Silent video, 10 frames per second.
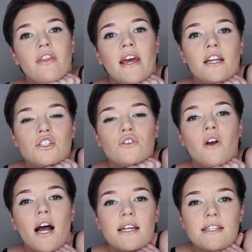that you
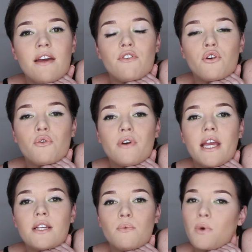guys have a
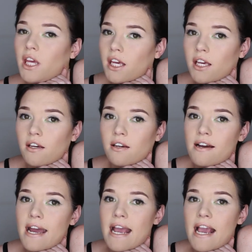great week
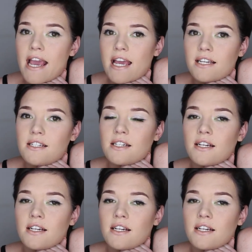ahead,